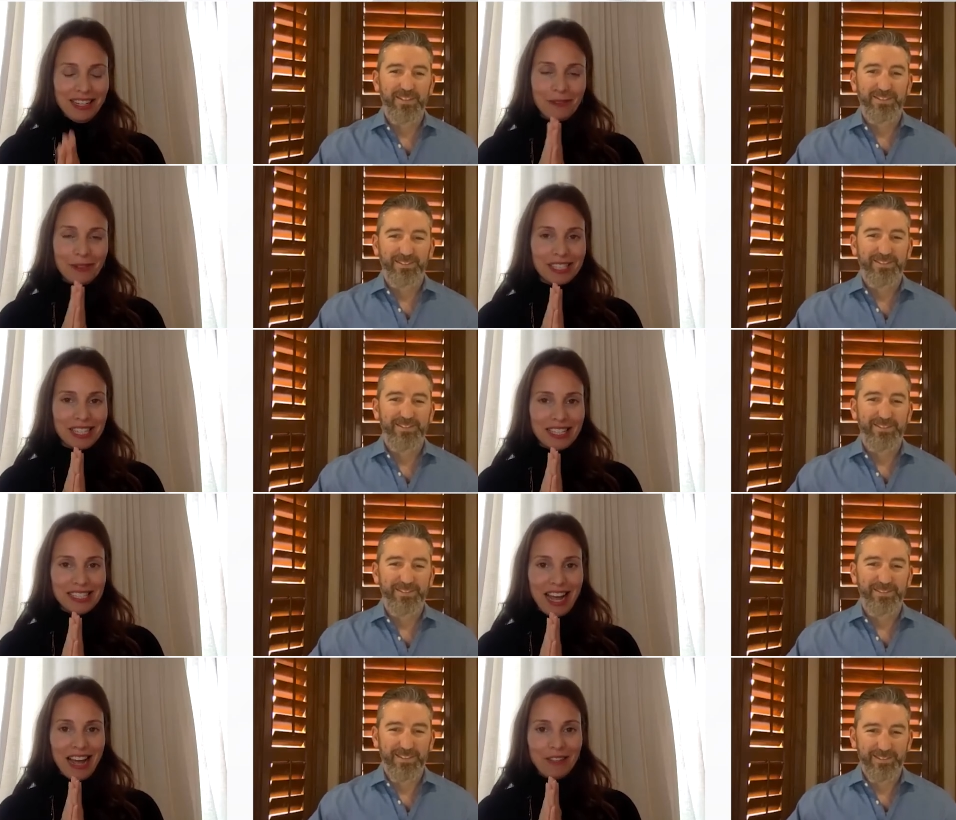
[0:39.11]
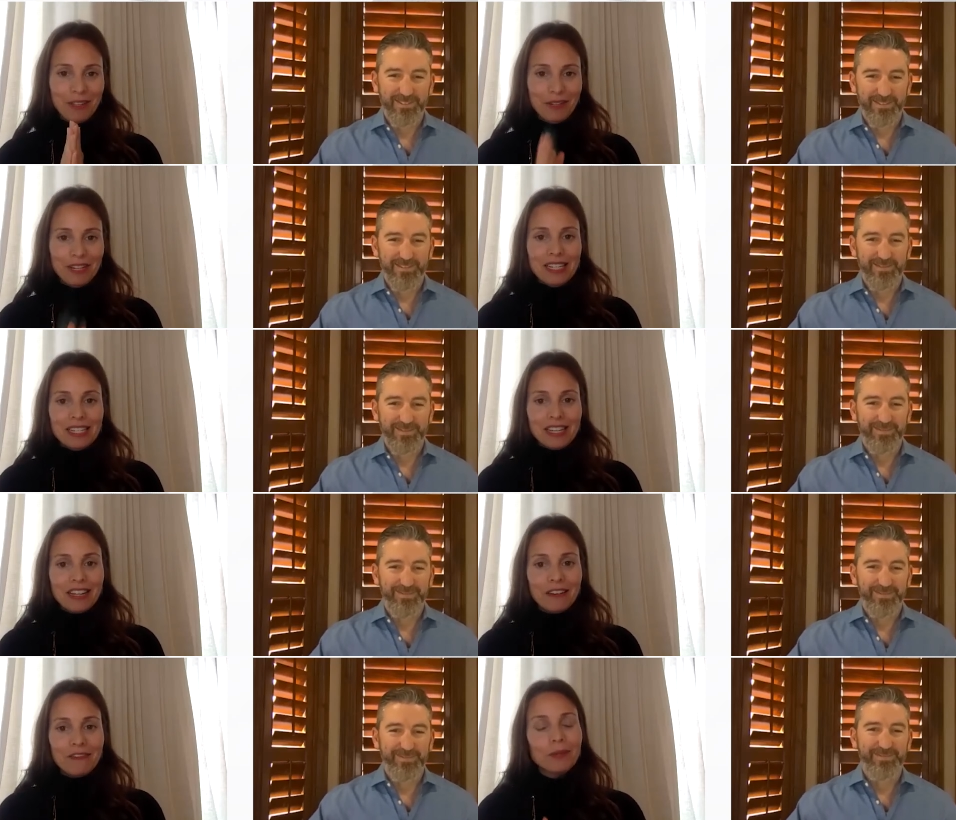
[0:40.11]
Speaker 1: We're excited to have you. Tell
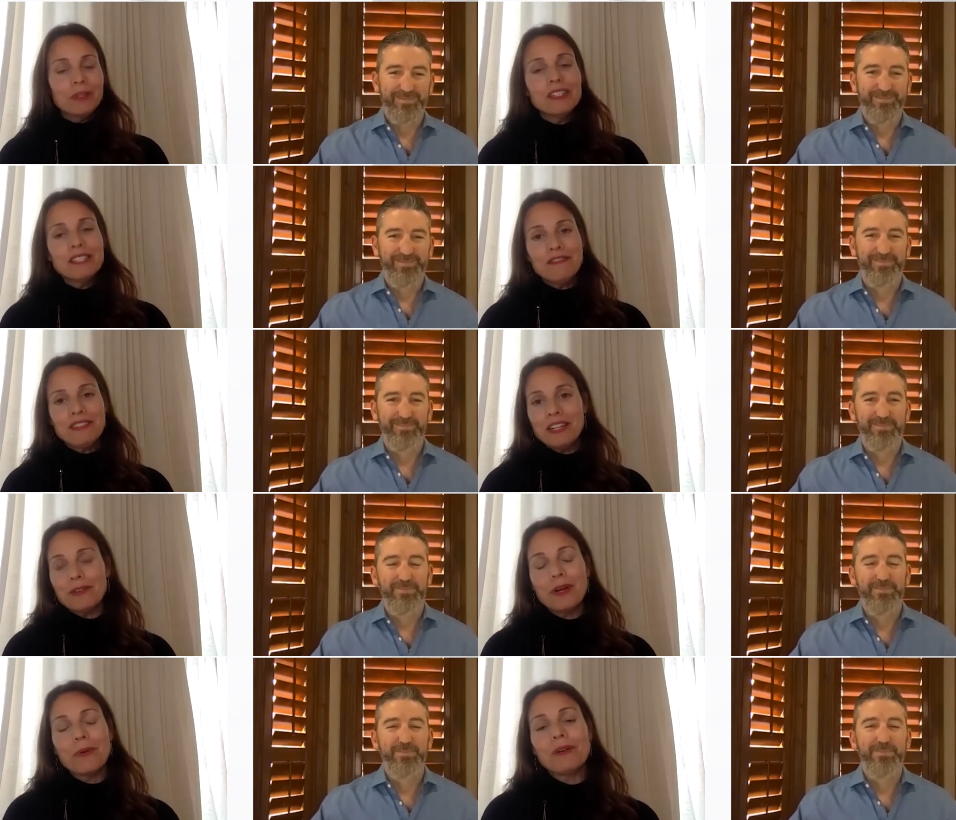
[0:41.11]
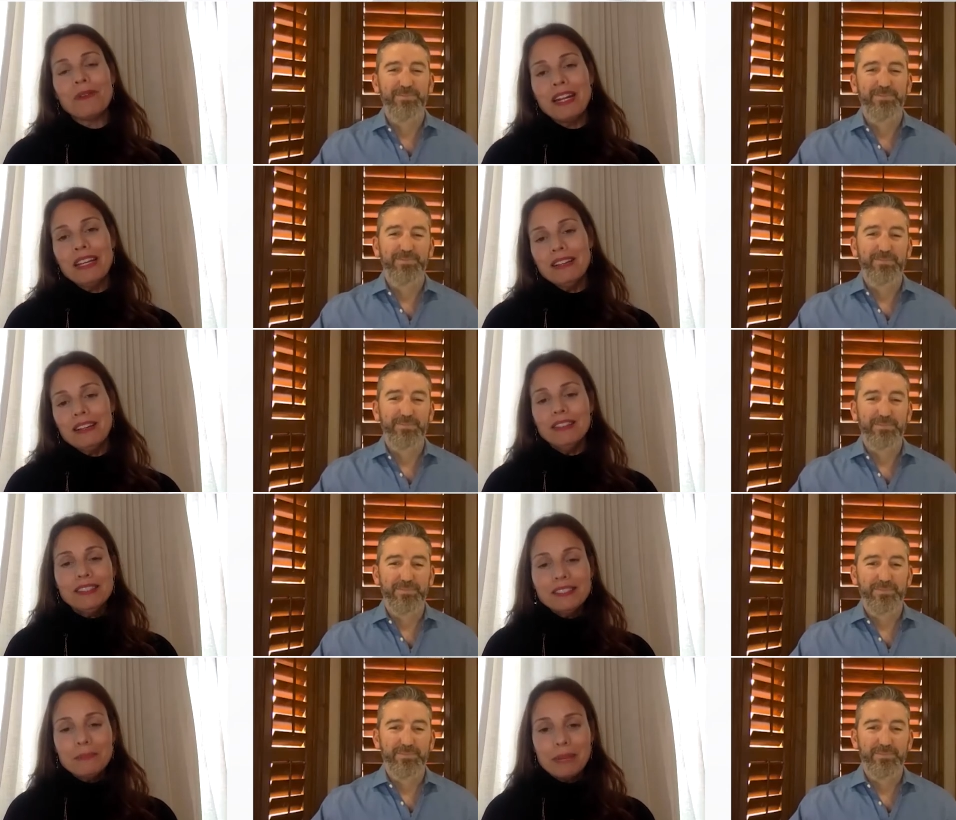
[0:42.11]
our viewers, if they don't know already, a
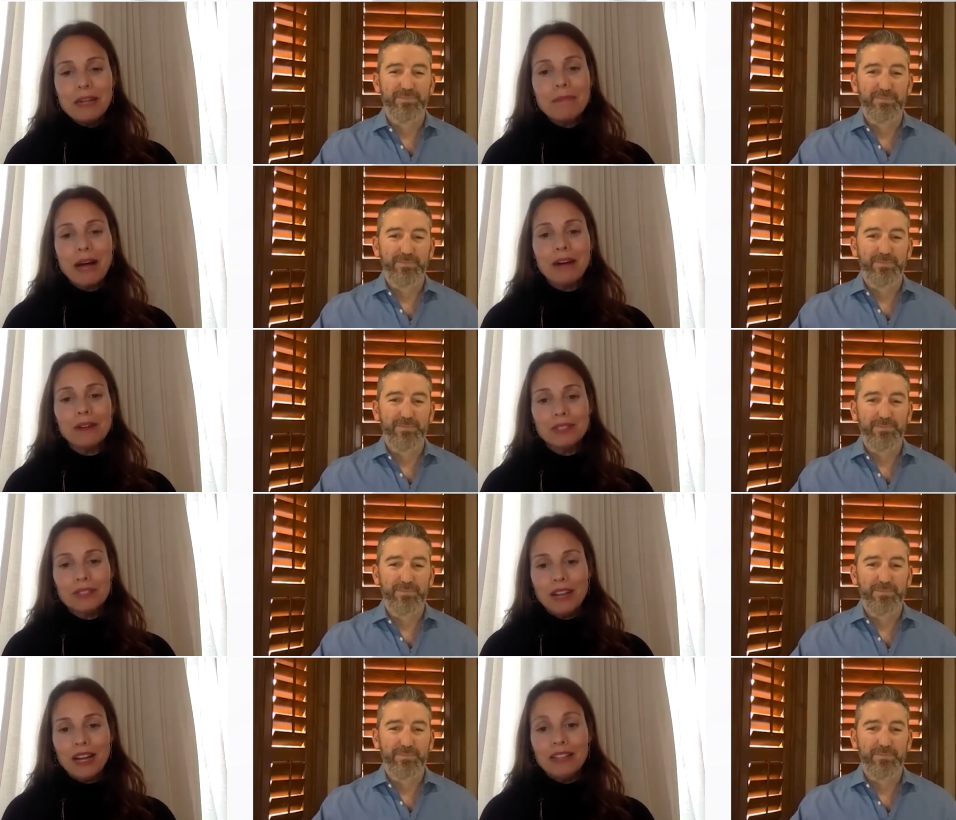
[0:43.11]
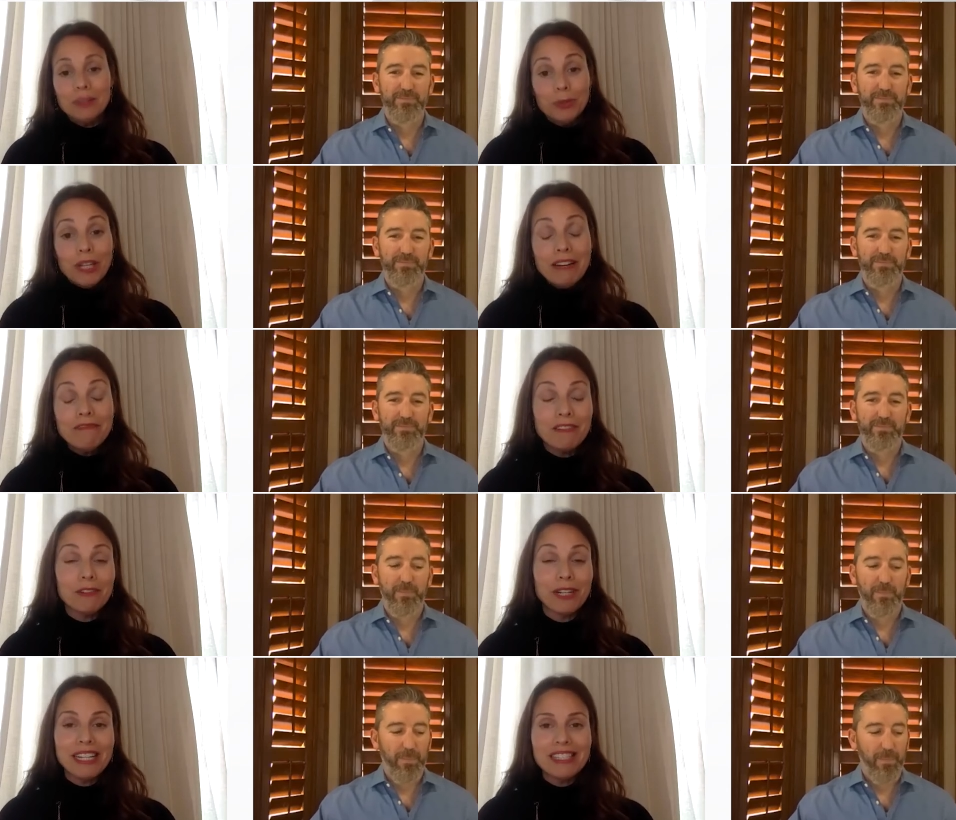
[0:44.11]
little bit about uh, who
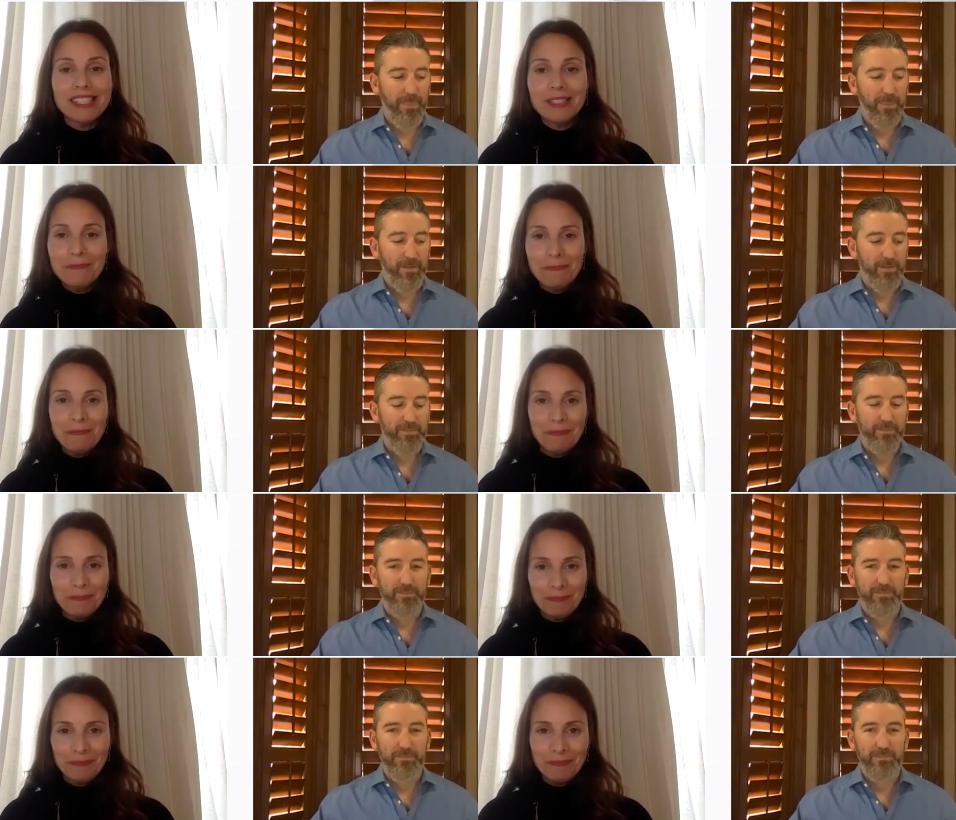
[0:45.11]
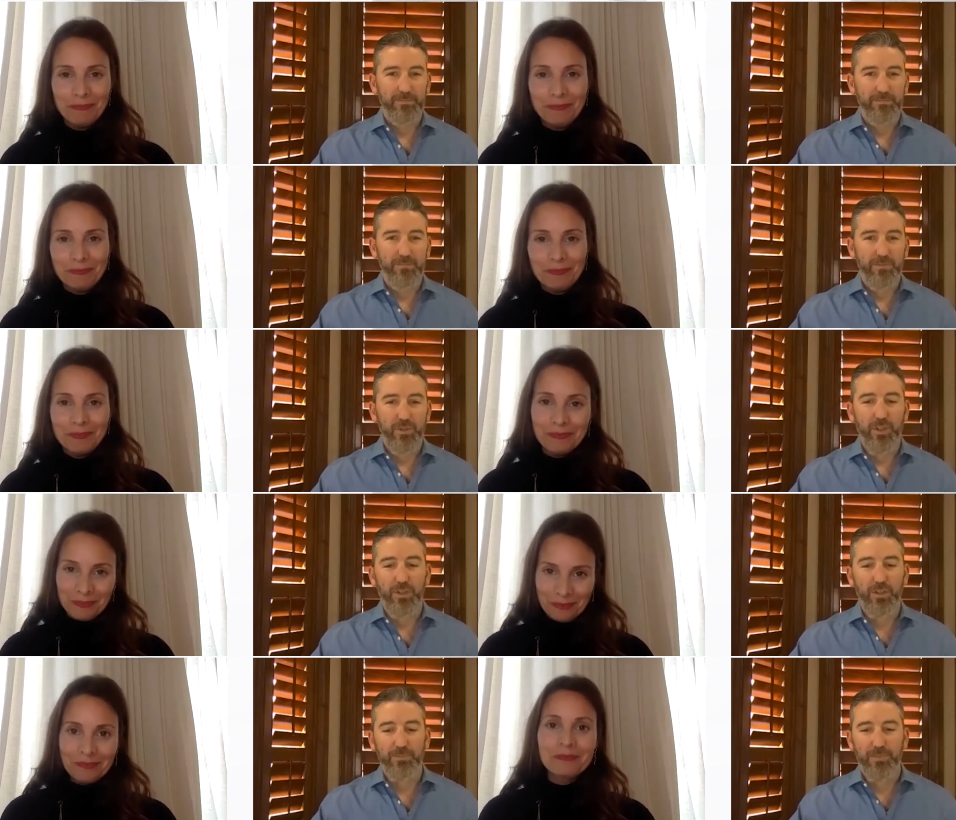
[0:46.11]
LightRiver
Speaker 2: is.
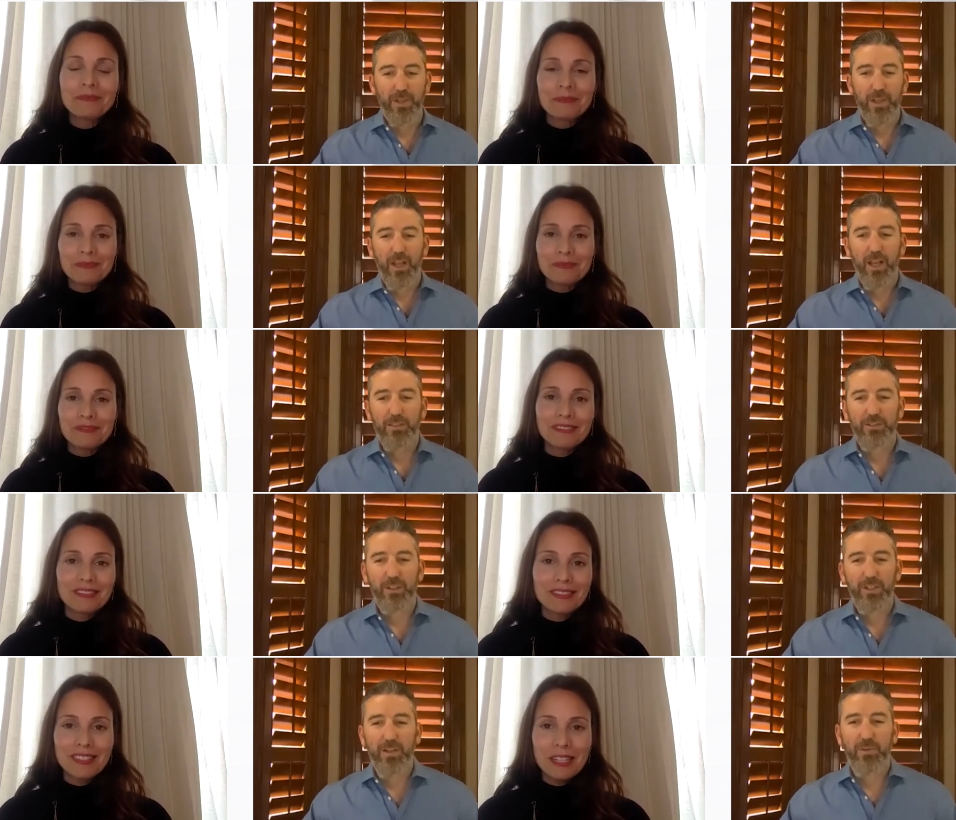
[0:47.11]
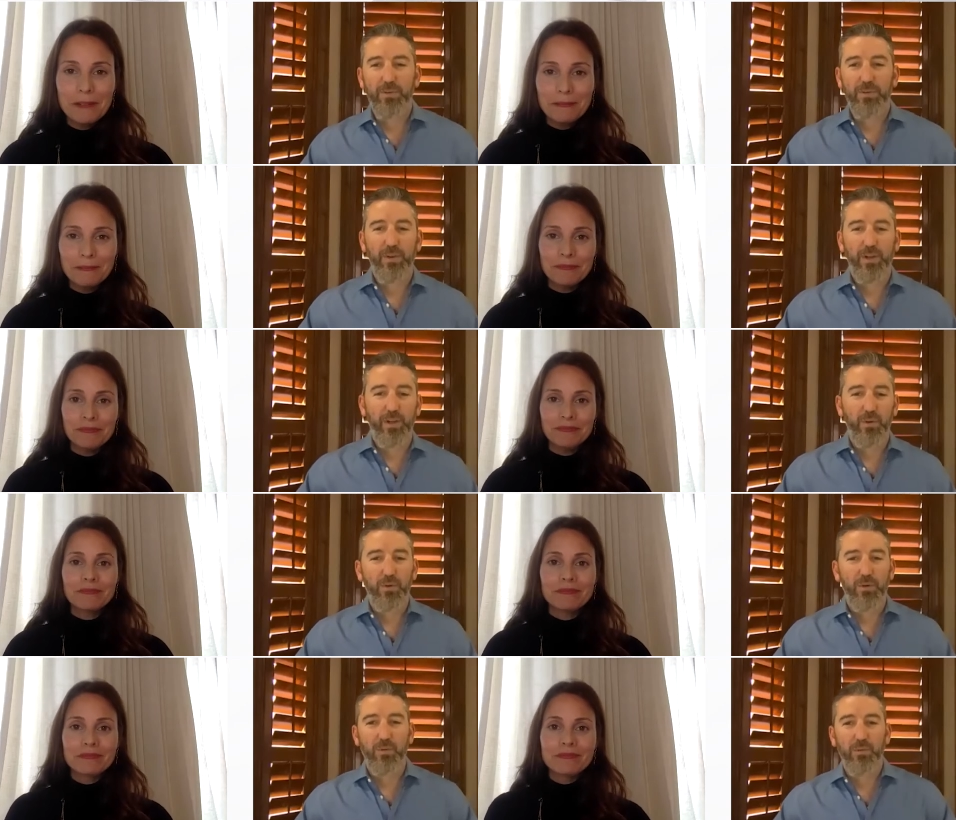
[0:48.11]
Sure. Uh, so at LightRiver's very
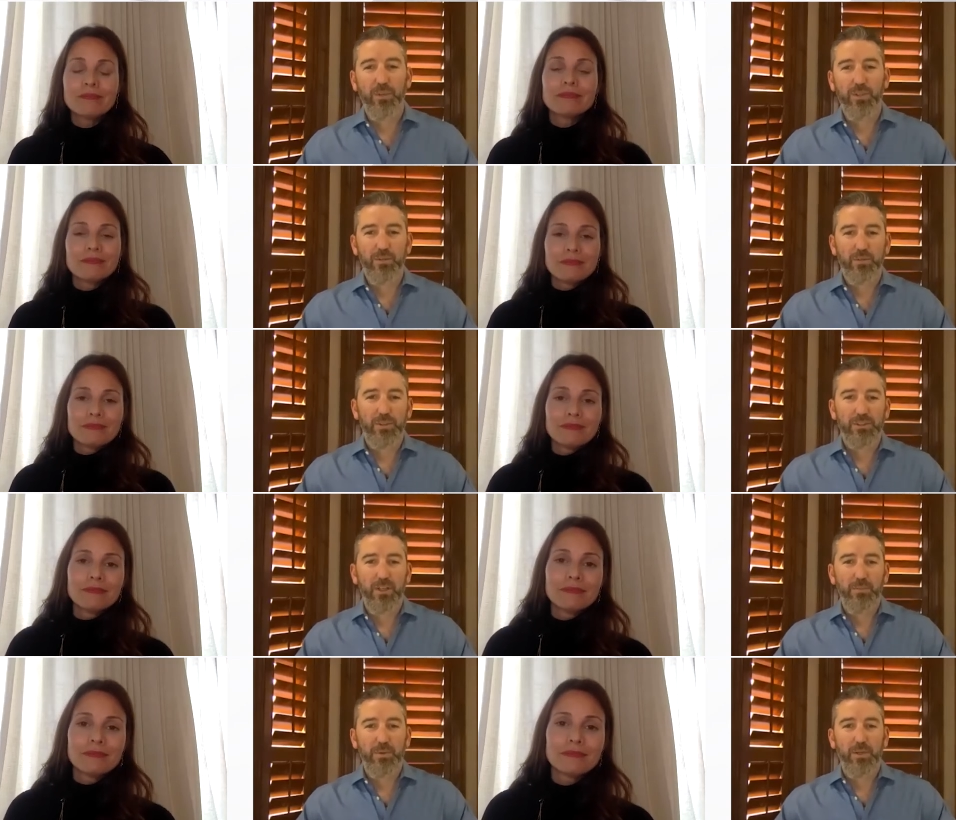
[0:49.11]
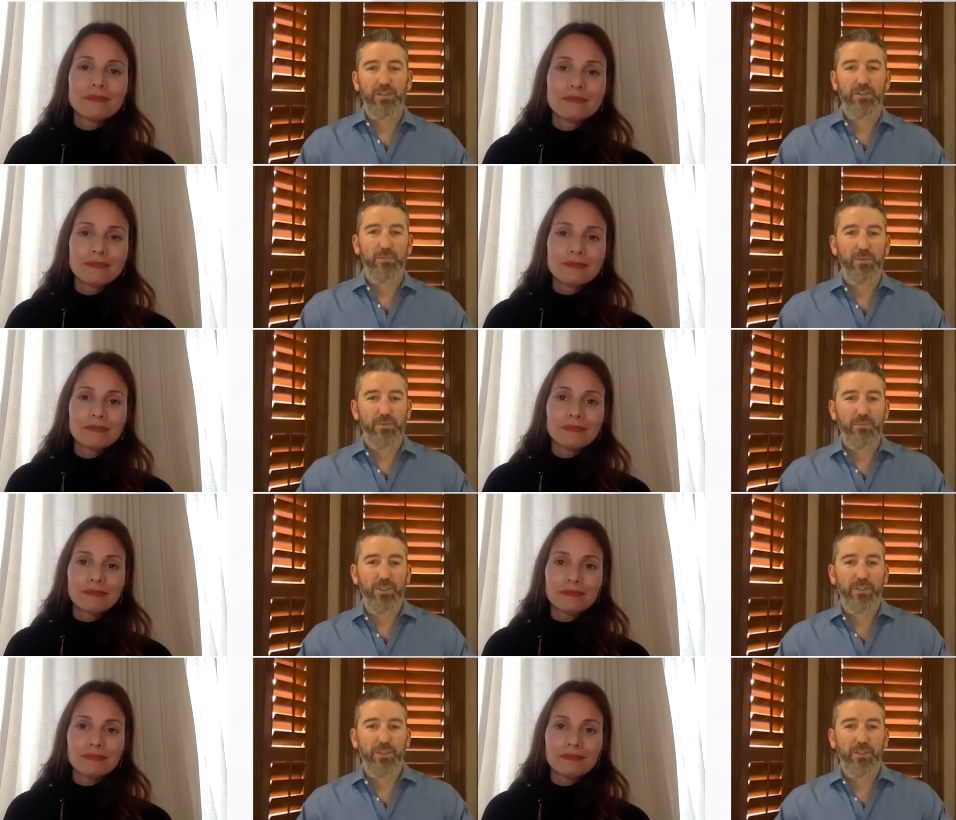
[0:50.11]
core, what we do is help our customers build